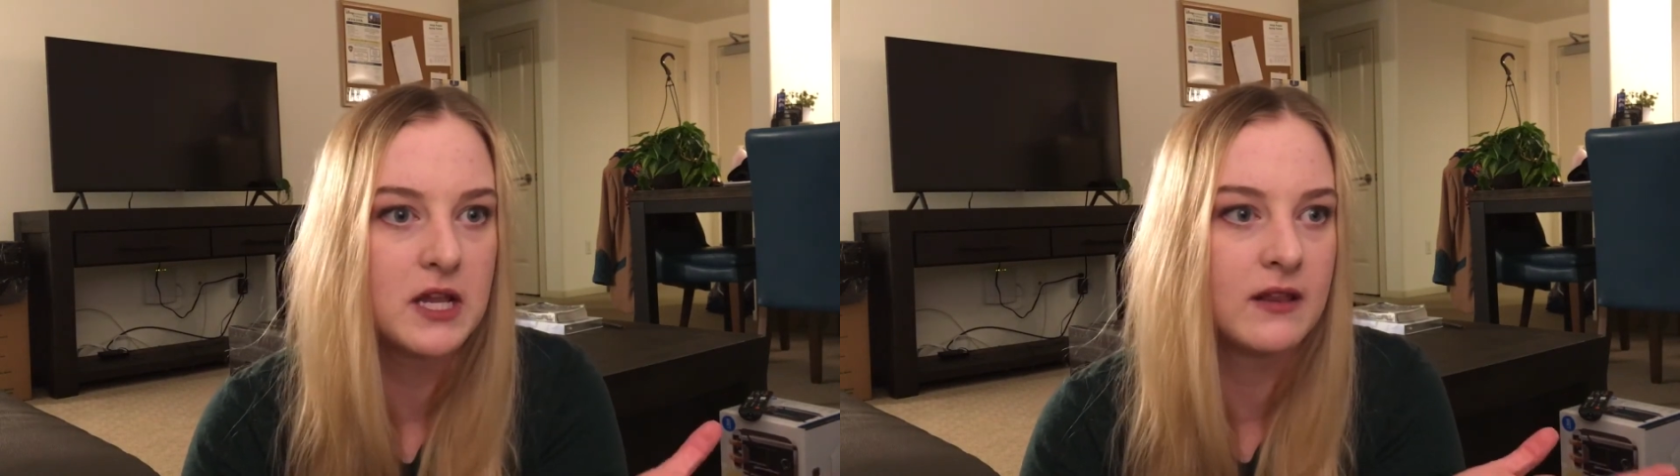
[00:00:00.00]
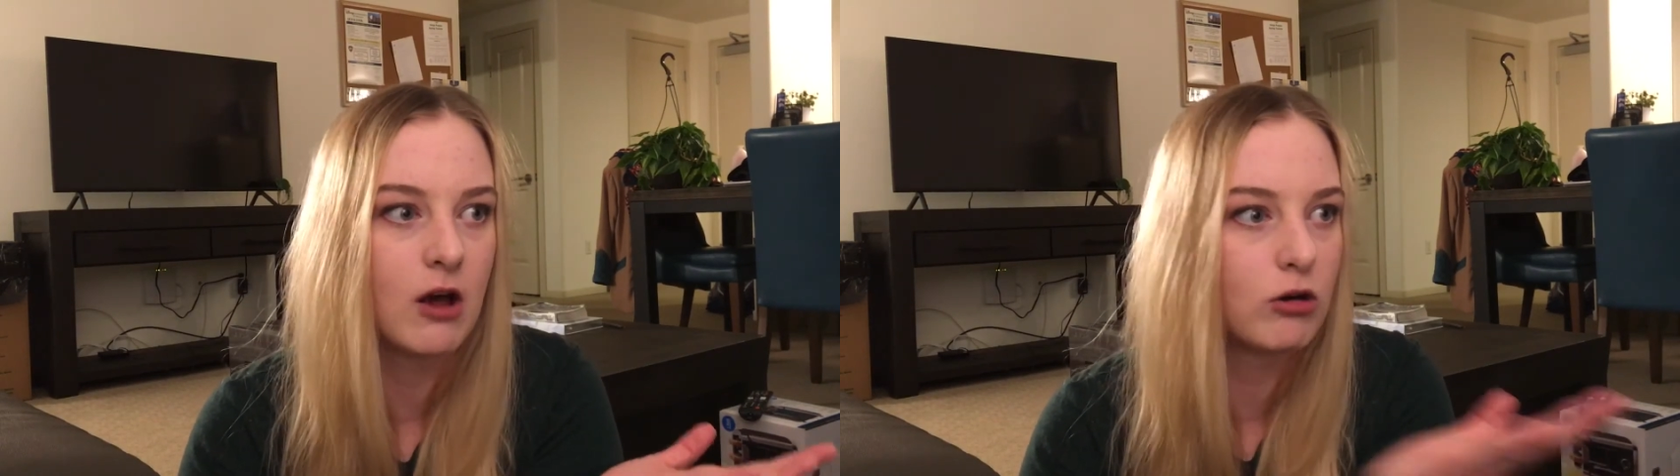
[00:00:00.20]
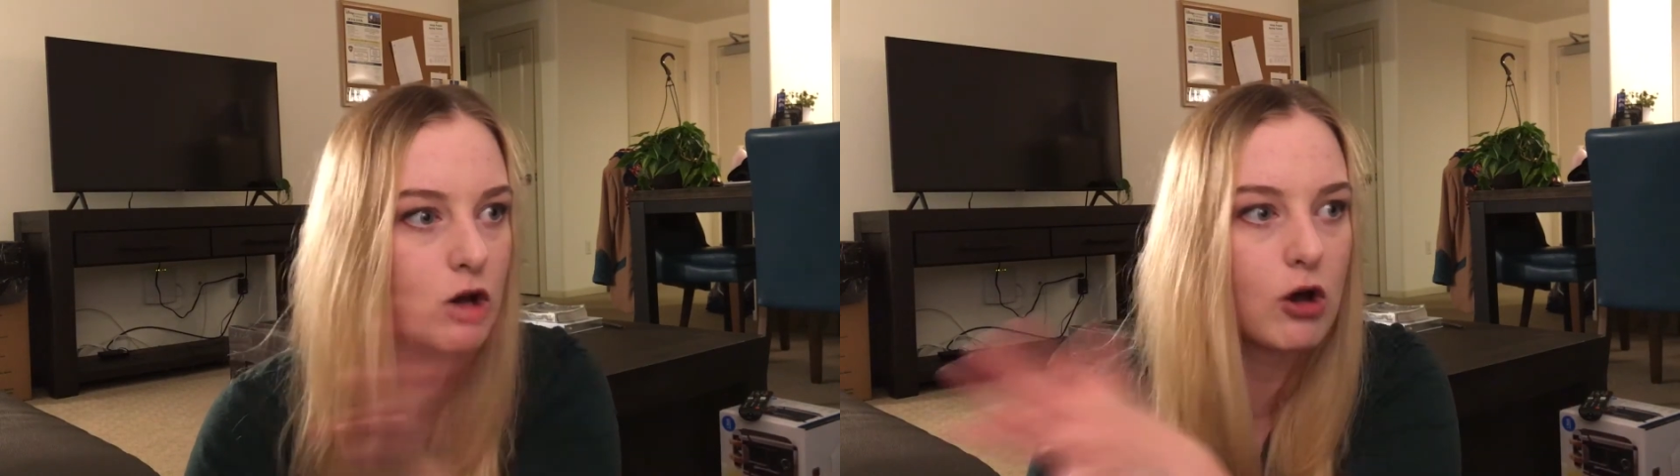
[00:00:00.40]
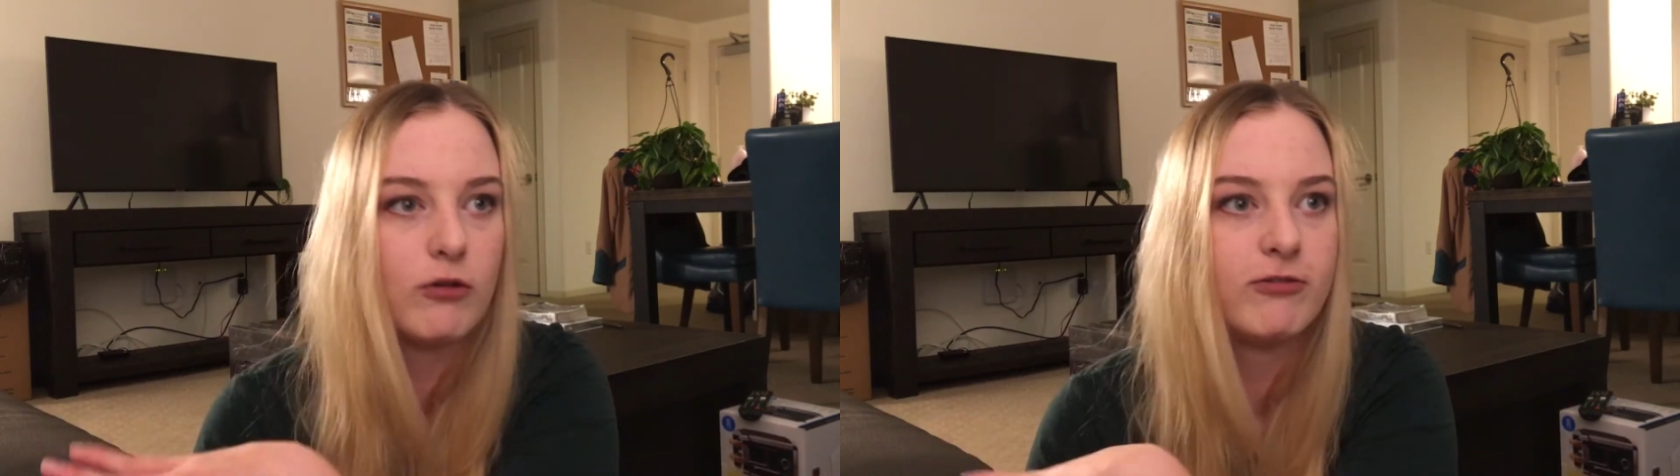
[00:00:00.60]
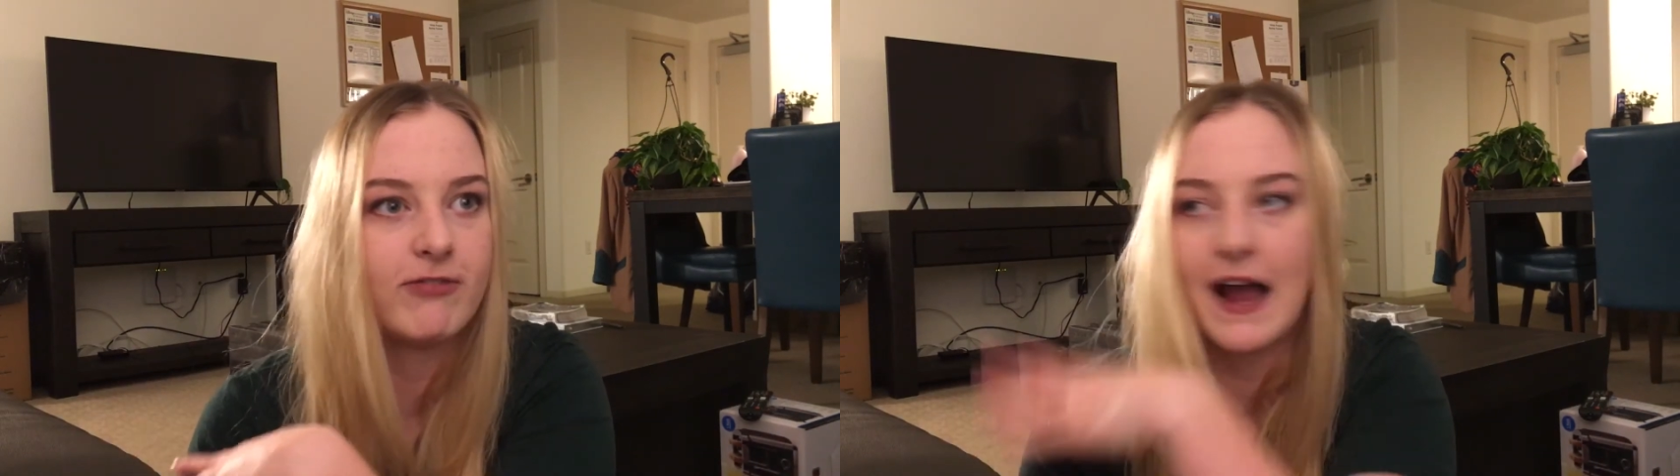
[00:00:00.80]
and I'll go
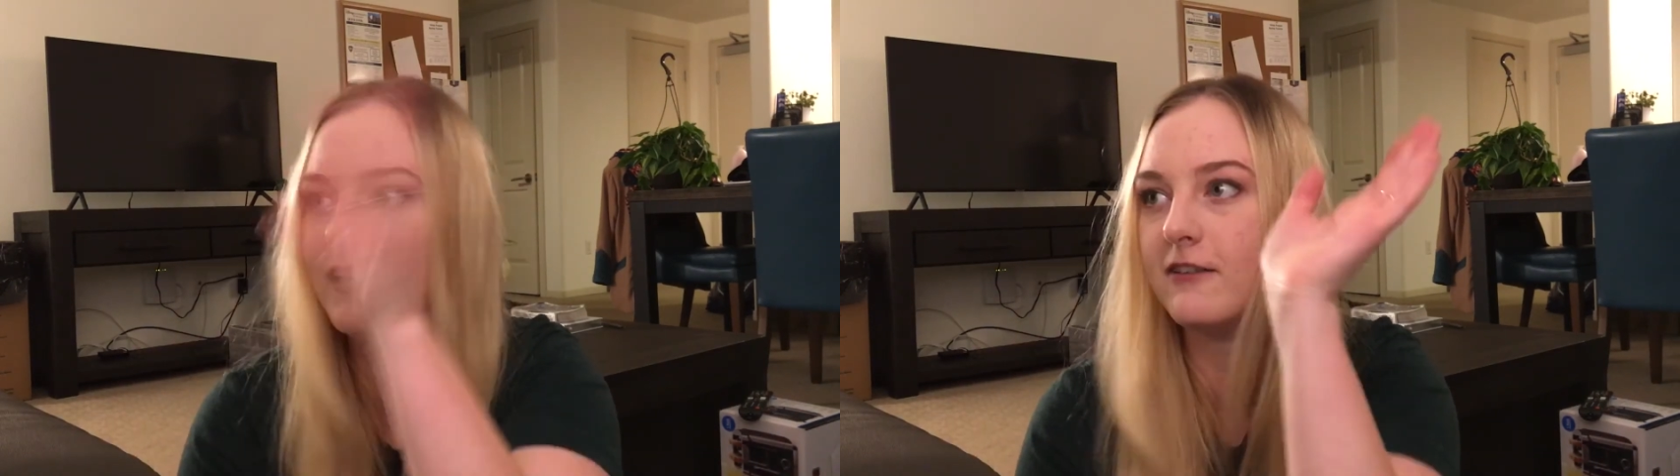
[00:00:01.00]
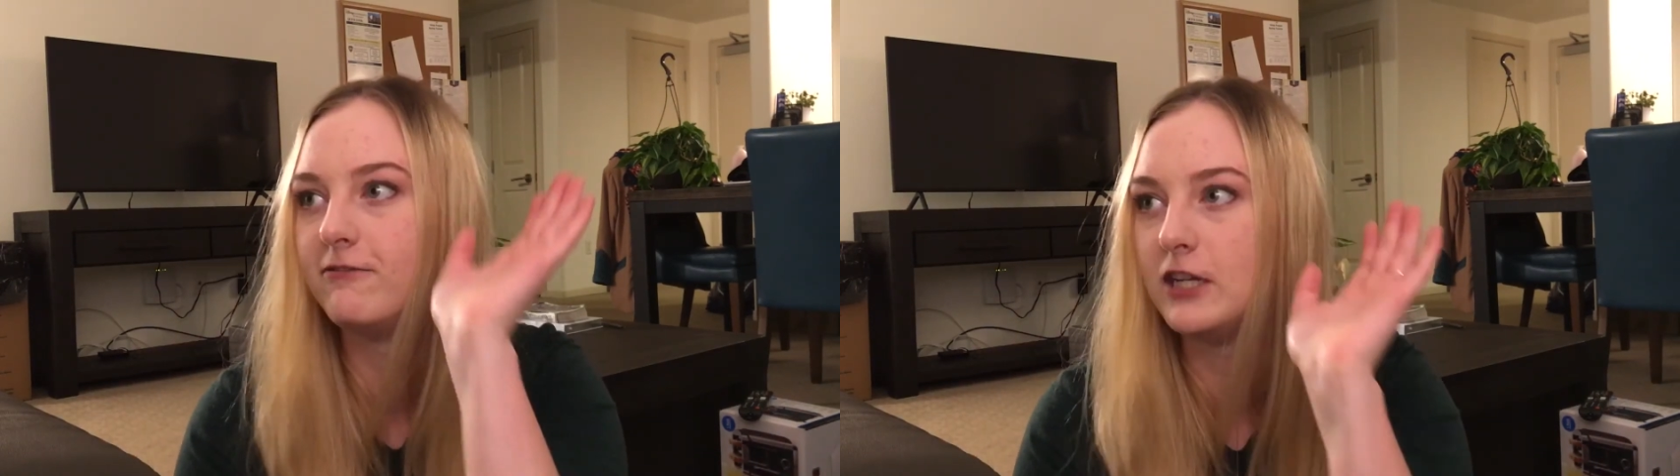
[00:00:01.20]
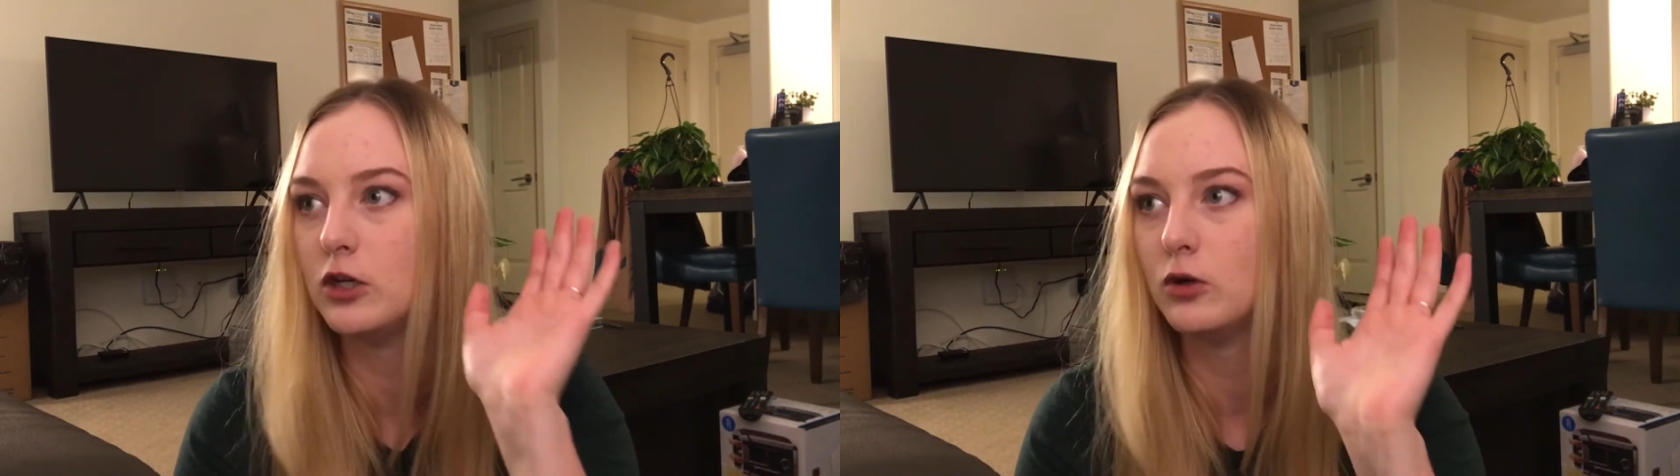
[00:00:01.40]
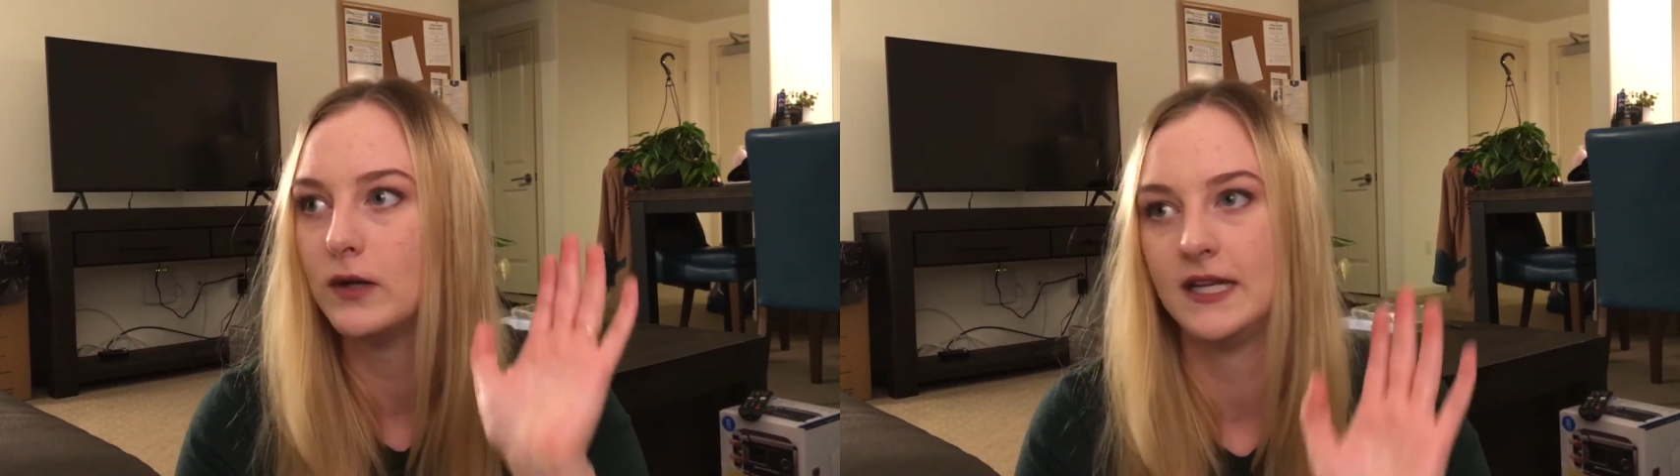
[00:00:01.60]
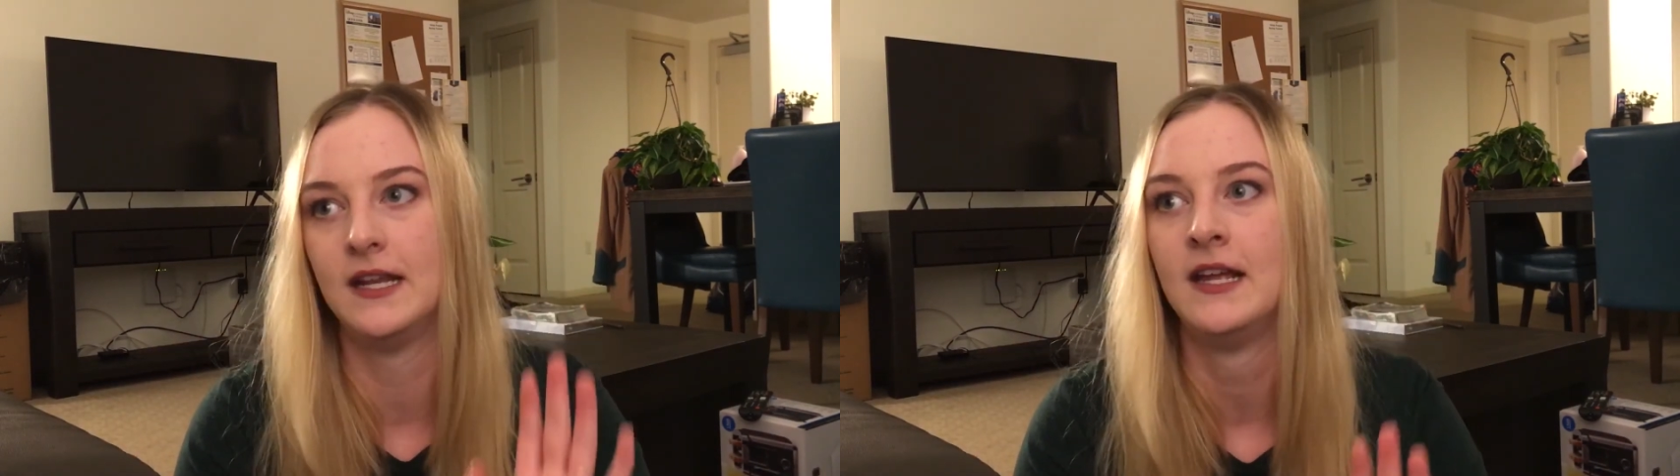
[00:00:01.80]
find a view
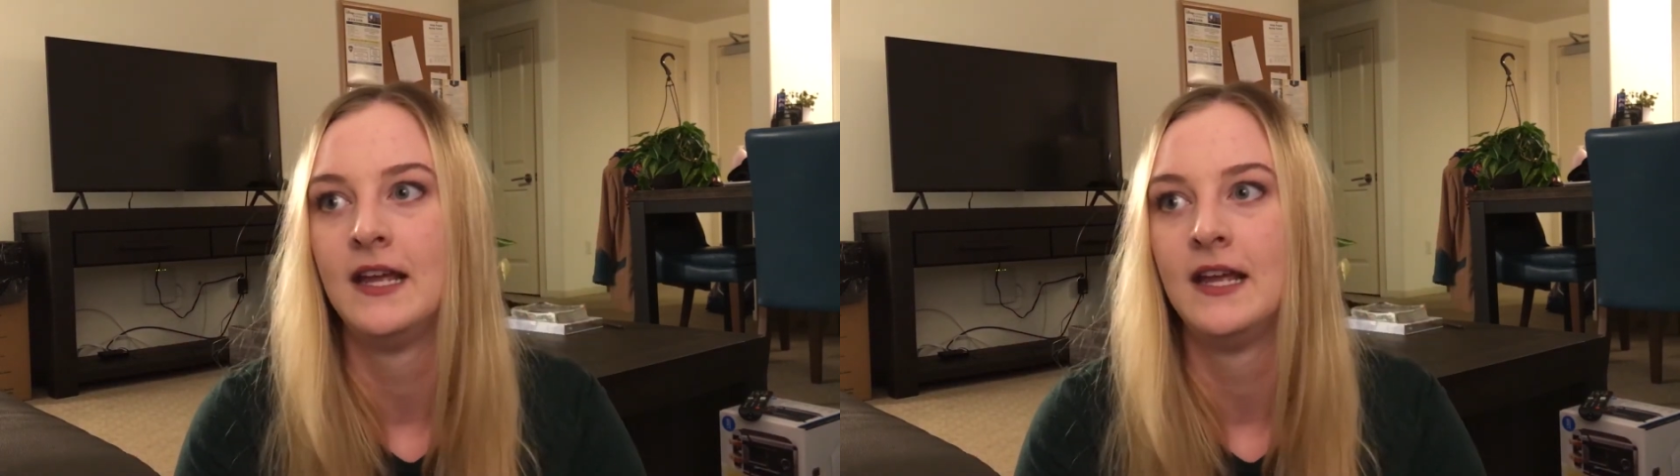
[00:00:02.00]
and